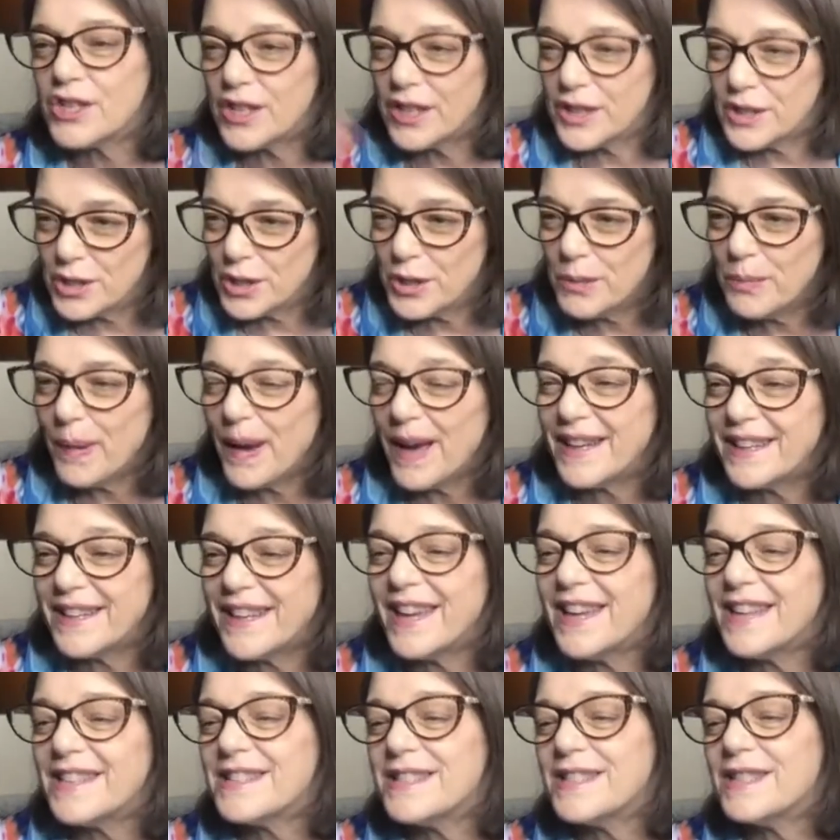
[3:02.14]
New
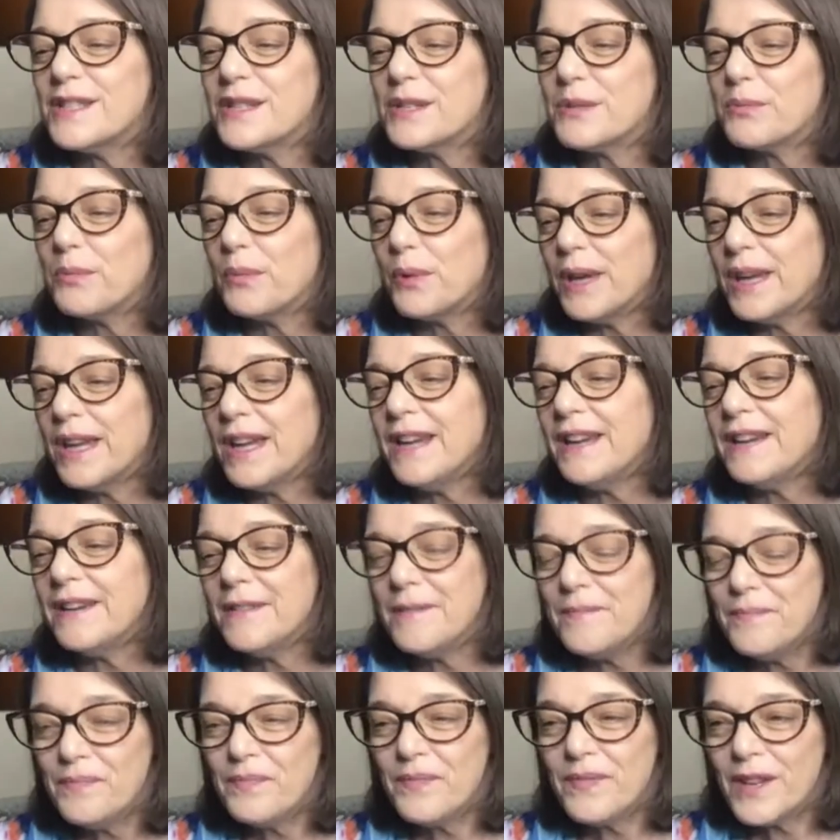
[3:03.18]
podcast this week.
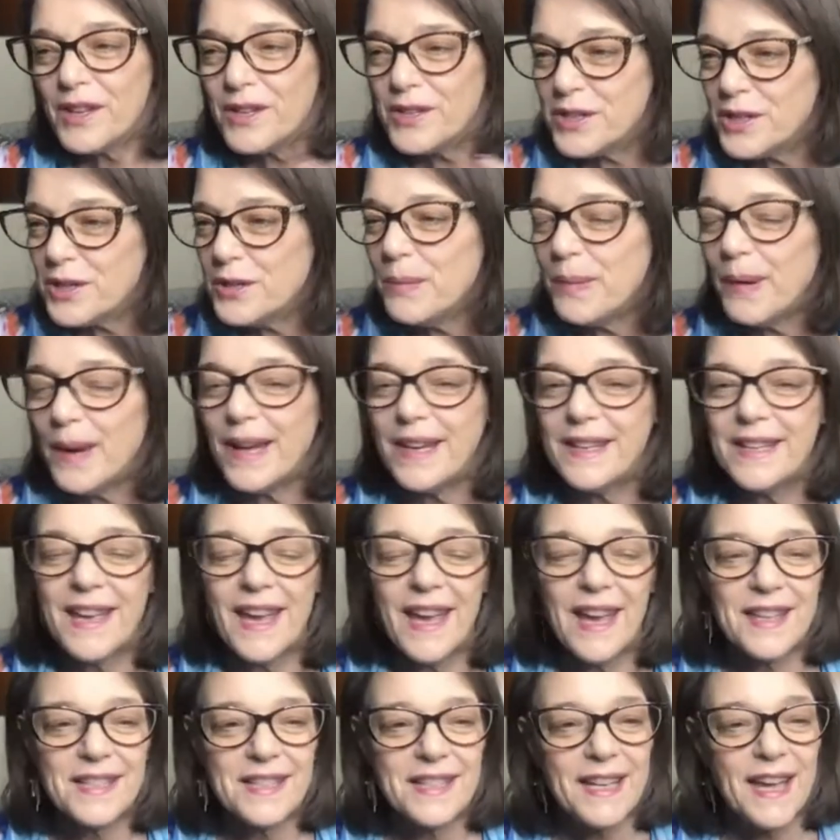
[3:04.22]
New
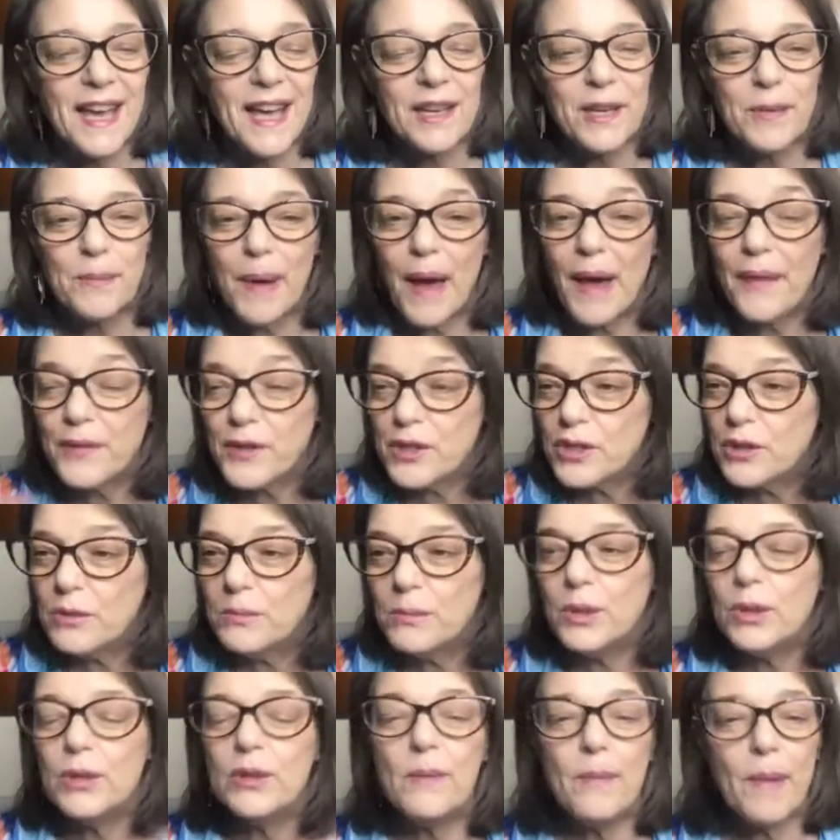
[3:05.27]
podcast out about the new
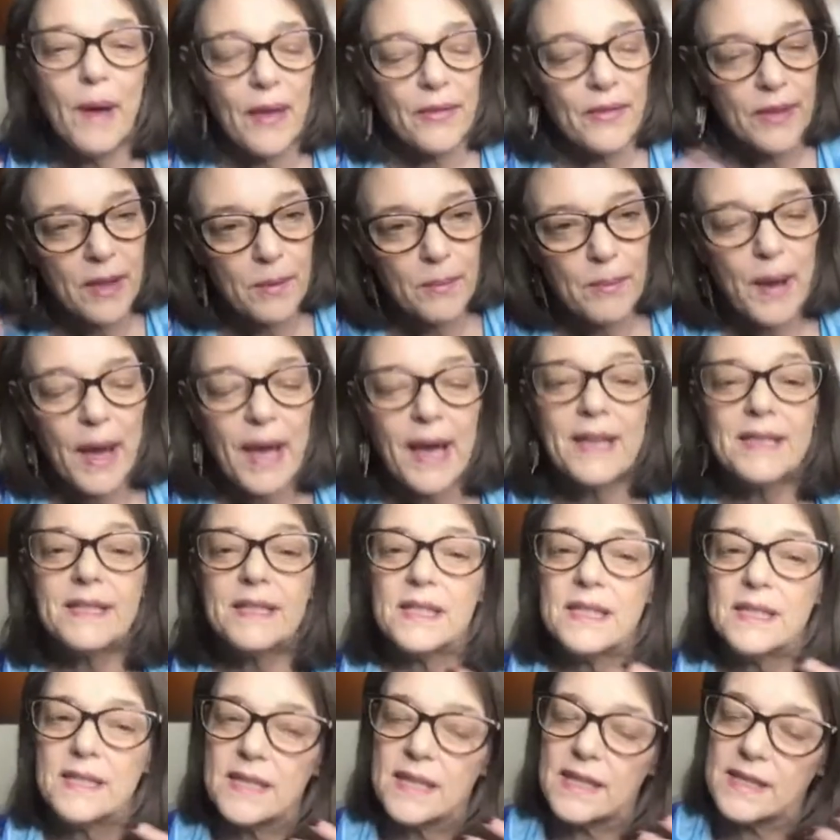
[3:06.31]
moon, about the impasse
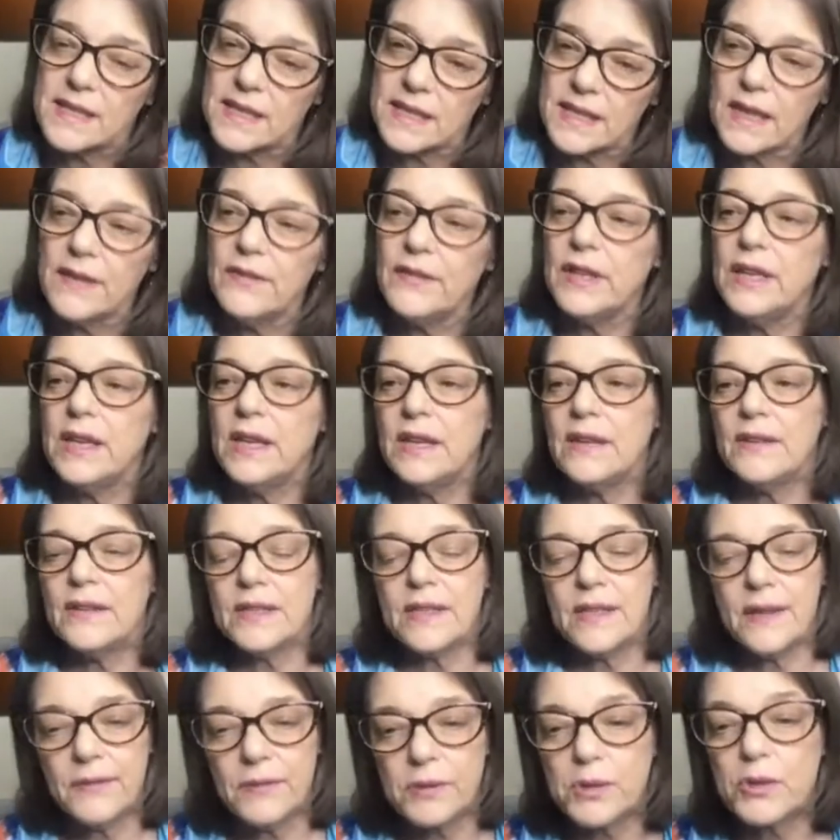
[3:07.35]
and sensitivity and the
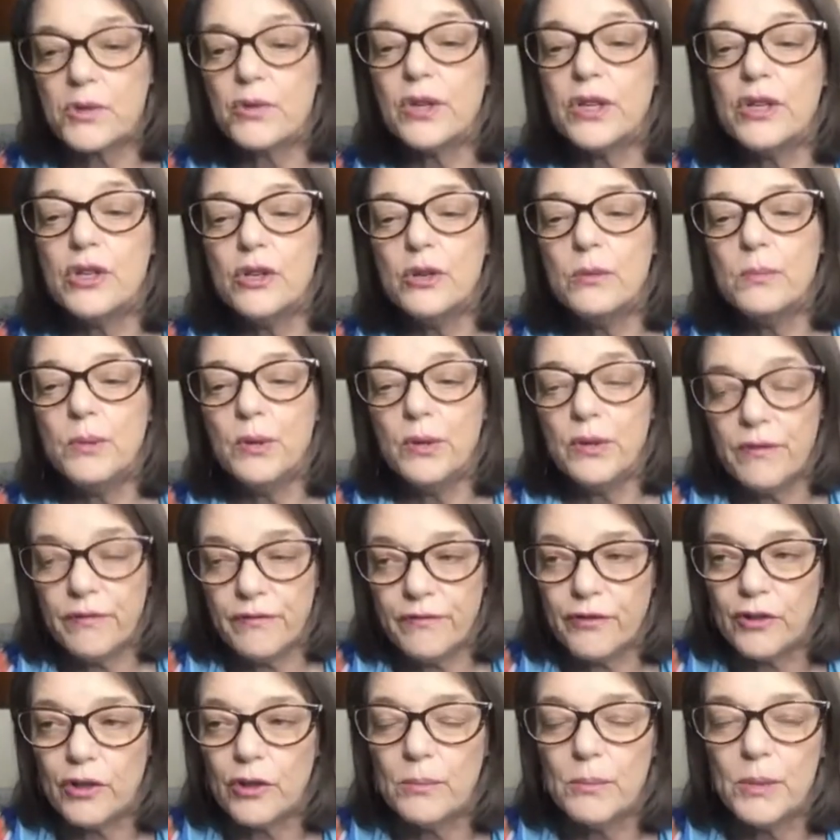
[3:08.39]
difference between new moon and
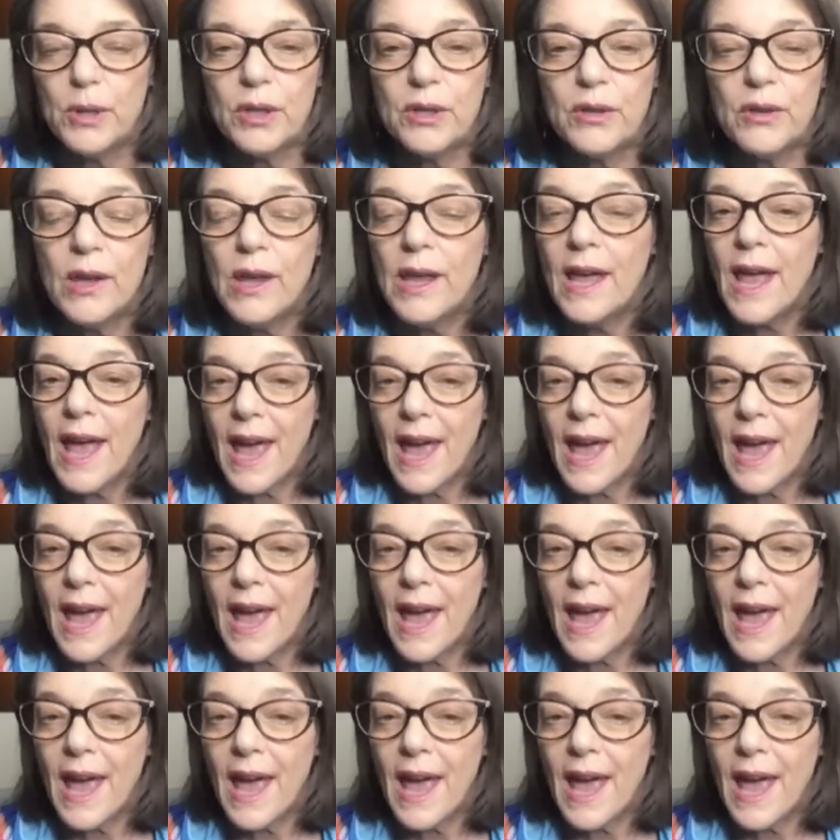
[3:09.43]
full moon.